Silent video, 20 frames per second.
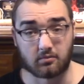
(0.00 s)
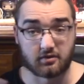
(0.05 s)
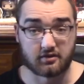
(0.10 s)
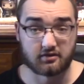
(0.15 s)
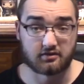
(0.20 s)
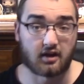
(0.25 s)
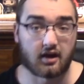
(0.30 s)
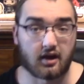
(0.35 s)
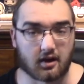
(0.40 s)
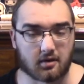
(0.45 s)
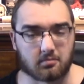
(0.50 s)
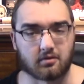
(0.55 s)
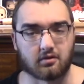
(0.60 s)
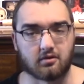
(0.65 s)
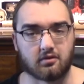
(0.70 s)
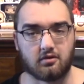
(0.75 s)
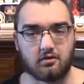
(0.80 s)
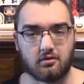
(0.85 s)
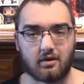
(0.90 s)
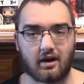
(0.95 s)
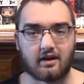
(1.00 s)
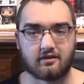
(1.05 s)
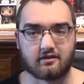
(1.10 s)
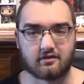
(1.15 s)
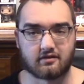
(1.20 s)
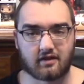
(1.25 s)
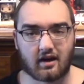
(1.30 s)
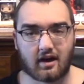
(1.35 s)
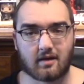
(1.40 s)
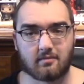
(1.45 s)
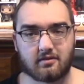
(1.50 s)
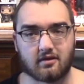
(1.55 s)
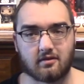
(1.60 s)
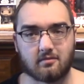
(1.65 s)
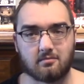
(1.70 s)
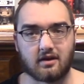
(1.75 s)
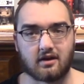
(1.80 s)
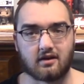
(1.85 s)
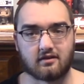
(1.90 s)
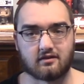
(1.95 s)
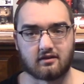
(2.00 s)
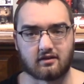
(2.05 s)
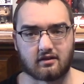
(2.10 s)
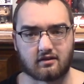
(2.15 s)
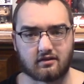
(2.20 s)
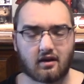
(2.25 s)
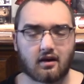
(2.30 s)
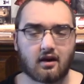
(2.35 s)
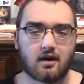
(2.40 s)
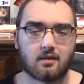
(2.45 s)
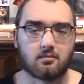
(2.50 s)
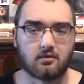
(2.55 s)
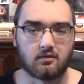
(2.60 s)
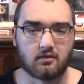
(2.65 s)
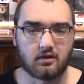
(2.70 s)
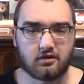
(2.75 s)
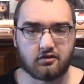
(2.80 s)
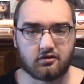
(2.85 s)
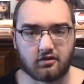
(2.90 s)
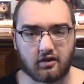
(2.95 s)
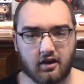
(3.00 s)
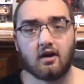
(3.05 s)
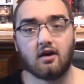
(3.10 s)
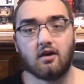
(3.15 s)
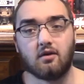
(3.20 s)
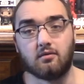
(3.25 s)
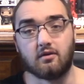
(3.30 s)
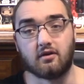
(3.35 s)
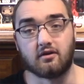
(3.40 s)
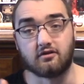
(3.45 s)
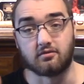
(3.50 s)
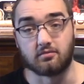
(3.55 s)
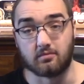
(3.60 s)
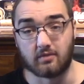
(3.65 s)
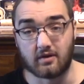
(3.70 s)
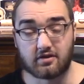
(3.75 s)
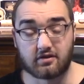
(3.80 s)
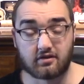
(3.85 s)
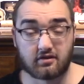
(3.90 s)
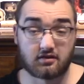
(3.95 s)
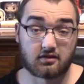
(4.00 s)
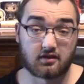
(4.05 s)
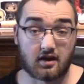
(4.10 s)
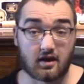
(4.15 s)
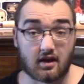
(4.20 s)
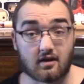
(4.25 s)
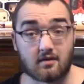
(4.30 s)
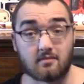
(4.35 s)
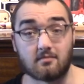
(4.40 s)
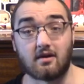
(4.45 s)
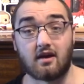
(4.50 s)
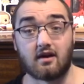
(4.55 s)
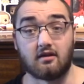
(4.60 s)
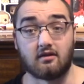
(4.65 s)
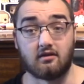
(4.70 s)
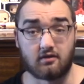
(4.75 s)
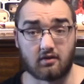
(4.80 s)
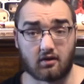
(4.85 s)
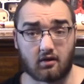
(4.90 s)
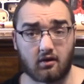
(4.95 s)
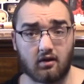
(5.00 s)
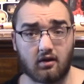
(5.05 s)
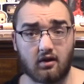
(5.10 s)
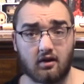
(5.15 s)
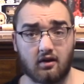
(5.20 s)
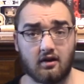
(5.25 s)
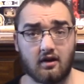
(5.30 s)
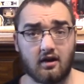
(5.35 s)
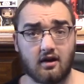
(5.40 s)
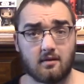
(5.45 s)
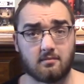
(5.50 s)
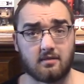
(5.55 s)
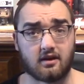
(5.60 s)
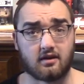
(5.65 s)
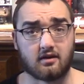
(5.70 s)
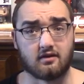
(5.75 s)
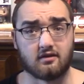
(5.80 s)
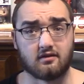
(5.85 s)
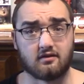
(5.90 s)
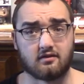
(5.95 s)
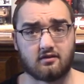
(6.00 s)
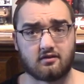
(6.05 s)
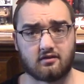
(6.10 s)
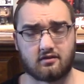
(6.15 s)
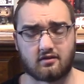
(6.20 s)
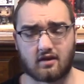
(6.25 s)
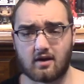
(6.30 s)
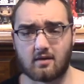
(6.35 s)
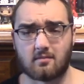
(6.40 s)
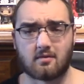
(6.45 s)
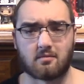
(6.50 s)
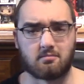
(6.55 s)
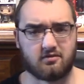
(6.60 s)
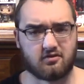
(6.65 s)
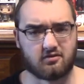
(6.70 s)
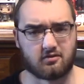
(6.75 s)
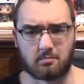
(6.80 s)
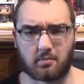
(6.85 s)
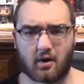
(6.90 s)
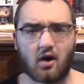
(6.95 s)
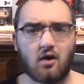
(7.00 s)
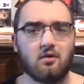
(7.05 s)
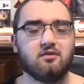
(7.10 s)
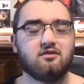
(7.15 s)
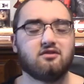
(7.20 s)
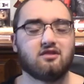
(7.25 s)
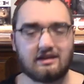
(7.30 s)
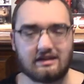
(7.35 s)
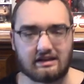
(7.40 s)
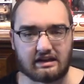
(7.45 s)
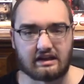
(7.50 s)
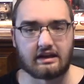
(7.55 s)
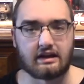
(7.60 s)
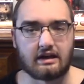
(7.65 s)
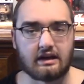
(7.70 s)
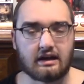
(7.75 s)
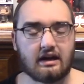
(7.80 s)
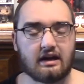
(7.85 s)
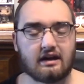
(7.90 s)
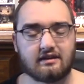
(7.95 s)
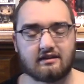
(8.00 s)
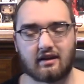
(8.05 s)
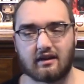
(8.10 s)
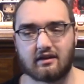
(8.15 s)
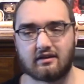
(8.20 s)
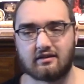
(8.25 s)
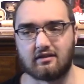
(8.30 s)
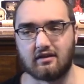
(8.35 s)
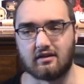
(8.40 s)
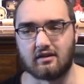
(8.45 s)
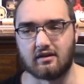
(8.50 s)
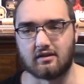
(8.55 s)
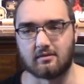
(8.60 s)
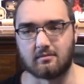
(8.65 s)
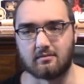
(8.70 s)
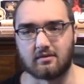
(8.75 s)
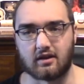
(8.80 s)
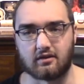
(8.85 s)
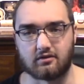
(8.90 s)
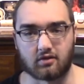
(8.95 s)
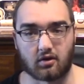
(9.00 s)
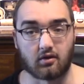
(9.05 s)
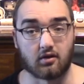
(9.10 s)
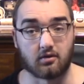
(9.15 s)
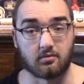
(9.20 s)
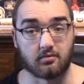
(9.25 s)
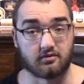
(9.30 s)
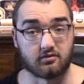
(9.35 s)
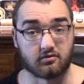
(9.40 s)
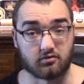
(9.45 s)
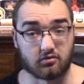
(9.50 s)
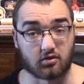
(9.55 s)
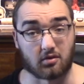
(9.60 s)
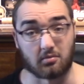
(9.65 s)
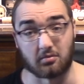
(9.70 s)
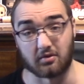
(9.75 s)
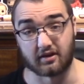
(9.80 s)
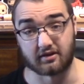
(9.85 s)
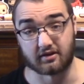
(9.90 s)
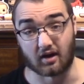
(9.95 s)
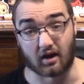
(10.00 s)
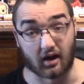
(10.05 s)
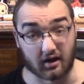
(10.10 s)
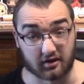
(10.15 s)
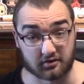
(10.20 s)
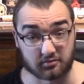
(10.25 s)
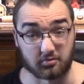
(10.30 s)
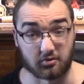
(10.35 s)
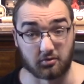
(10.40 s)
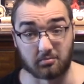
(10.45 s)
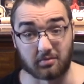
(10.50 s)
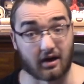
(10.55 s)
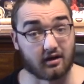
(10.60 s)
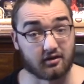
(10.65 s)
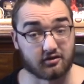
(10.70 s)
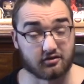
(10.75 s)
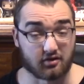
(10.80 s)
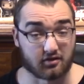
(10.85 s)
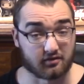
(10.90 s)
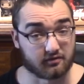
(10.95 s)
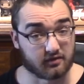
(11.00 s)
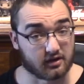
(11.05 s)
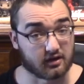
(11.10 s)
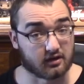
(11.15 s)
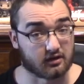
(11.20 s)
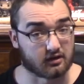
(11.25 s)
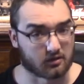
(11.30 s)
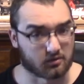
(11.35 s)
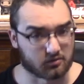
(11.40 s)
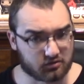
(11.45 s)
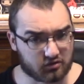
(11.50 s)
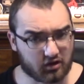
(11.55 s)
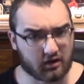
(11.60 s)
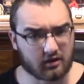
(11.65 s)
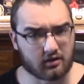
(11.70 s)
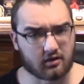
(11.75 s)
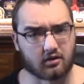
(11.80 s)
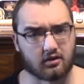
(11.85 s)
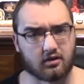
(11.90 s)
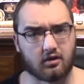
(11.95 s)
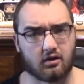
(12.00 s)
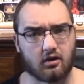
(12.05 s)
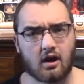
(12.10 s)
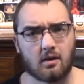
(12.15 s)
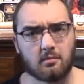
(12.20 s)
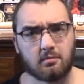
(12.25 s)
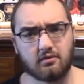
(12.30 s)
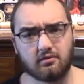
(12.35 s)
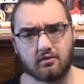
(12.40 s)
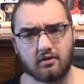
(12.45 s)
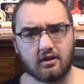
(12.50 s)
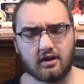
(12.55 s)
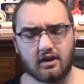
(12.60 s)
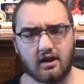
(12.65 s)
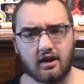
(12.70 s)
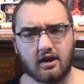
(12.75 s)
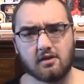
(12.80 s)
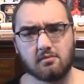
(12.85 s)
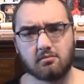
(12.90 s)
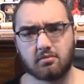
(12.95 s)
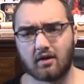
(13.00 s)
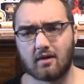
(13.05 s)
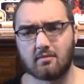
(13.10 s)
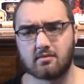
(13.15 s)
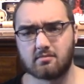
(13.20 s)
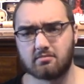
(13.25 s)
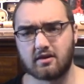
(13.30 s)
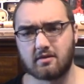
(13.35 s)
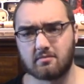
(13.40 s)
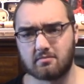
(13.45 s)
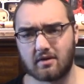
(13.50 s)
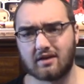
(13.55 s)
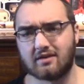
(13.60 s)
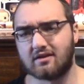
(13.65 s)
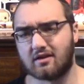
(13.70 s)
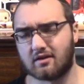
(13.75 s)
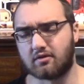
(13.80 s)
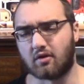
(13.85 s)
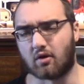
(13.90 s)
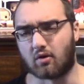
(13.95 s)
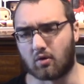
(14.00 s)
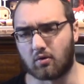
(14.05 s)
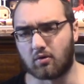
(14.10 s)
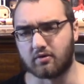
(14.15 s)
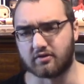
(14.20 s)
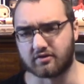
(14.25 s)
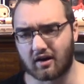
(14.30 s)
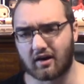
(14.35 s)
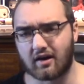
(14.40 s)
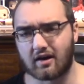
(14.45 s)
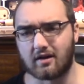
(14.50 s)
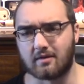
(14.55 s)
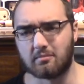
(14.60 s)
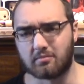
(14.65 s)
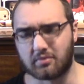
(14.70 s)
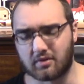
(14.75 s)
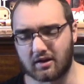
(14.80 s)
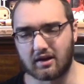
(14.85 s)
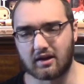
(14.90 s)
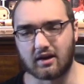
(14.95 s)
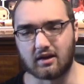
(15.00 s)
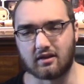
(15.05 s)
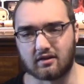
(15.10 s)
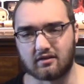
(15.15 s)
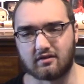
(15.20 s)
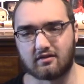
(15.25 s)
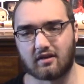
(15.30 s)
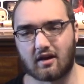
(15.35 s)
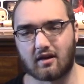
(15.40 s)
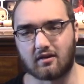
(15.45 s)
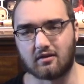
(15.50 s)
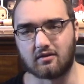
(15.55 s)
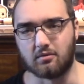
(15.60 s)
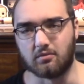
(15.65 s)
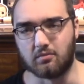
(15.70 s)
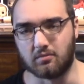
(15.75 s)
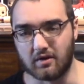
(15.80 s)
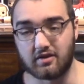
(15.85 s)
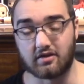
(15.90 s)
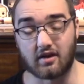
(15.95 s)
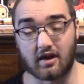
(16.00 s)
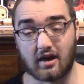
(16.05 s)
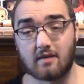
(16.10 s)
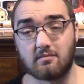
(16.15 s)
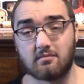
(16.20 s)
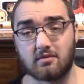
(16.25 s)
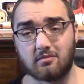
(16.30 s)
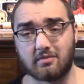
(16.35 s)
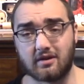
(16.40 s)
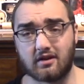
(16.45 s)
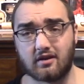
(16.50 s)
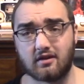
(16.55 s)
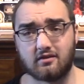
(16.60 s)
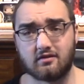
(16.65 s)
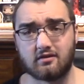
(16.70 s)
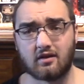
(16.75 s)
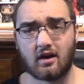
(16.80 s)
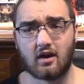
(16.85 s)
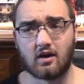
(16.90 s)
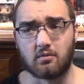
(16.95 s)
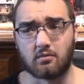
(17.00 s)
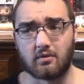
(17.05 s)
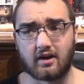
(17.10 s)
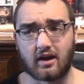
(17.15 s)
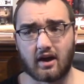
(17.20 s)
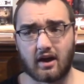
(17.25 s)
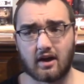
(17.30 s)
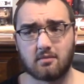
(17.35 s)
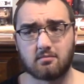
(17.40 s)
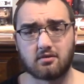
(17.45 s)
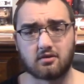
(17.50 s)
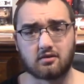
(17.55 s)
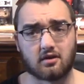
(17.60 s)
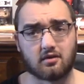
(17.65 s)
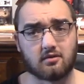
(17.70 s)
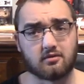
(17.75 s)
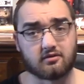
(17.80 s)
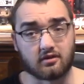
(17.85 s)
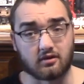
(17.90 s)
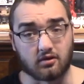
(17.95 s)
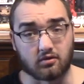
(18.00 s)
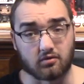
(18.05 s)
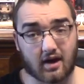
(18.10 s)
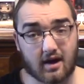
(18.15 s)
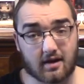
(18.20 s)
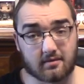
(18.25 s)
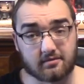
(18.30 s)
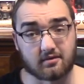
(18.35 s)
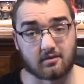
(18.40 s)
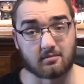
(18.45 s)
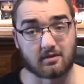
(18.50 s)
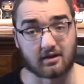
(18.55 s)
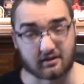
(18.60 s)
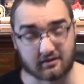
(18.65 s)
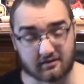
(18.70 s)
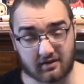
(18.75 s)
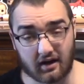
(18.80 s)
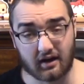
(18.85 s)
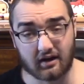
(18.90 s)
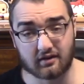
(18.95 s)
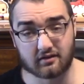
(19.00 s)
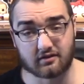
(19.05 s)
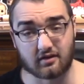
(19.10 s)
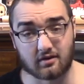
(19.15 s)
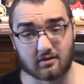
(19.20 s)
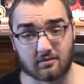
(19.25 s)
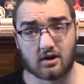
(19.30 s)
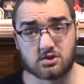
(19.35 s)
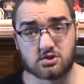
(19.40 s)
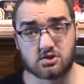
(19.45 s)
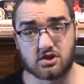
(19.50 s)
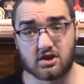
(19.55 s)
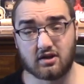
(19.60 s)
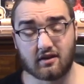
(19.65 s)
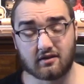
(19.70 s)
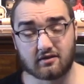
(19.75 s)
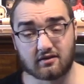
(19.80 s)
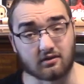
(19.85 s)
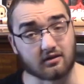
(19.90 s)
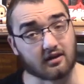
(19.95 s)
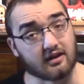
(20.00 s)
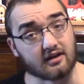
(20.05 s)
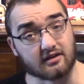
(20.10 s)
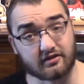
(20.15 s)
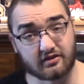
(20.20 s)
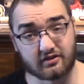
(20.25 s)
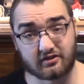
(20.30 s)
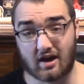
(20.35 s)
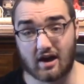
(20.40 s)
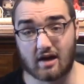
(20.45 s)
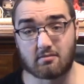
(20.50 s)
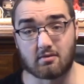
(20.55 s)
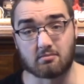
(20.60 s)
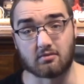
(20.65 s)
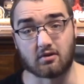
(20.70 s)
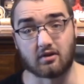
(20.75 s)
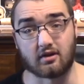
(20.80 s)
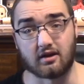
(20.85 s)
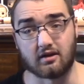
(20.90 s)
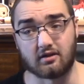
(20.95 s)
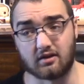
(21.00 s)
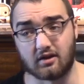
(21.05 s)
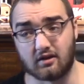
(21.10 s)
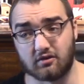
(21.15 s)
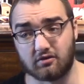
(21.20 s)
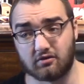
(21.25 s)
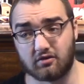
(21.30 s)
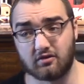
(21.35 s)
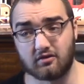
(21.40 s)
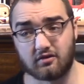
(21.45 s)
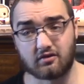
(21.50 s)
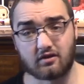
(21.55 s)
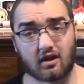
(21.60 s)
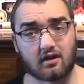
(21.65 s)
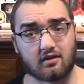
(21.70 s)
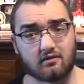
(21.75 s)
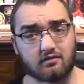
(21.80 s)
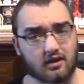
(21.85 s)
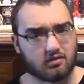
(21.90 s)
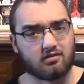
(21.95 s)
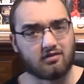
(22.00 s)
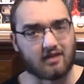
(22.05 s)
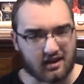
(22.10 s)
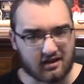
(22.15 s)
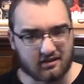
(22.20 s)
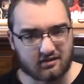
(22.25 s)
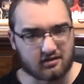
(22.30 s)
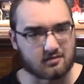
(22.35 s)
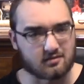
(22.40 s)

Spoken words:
was Amber who had stabbed him, because at the time, Richie was with Sam and Tara because Sam supposedly texted him that Tara was in trouble at the hospital by herself, he needed to go check on her. But really, he had probably been there the whole time planning this out with Amber, because when Amber goes and grabs him and attacks him, she doesn't, like, stab him or anything. She just kind of, like, hits